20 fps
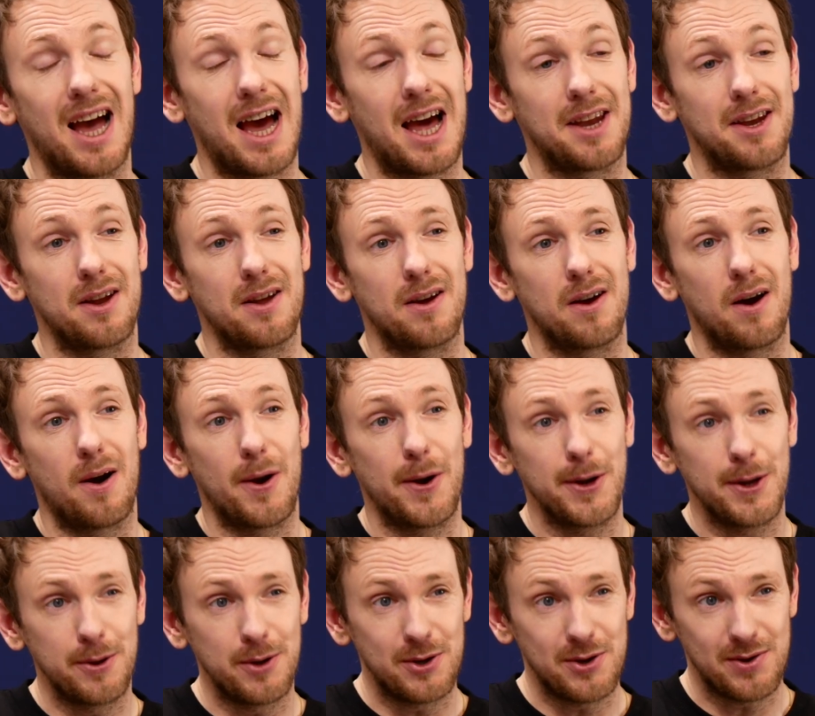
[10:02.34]
And are
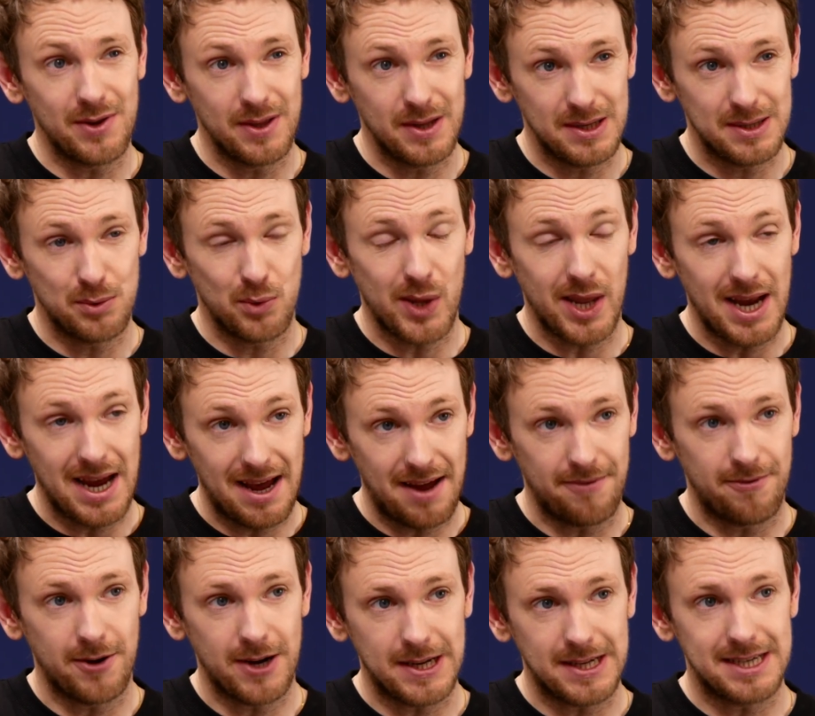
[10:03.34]
you doing this with
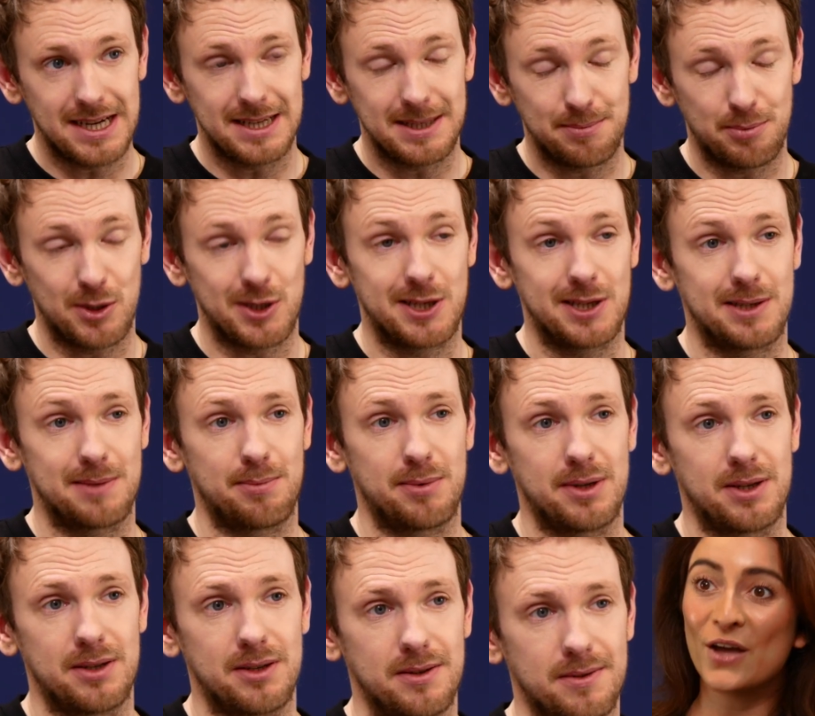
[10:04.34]
every test participant?